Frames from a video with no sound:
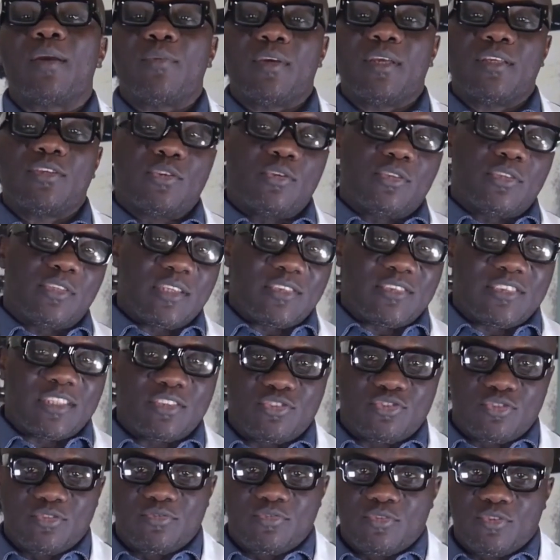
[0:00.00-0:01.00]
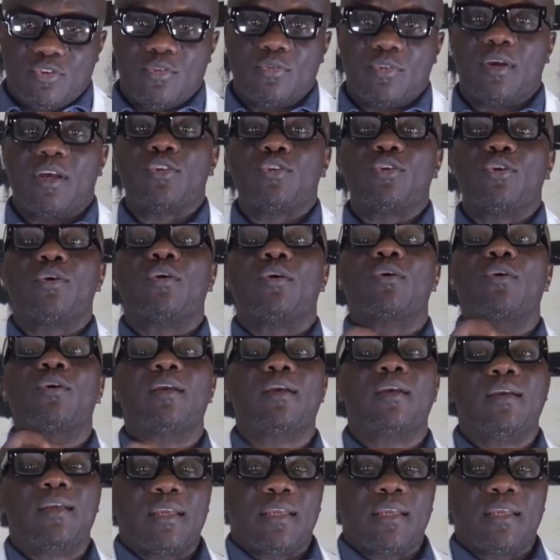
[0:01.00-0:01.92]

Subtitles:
vessels essential for erections,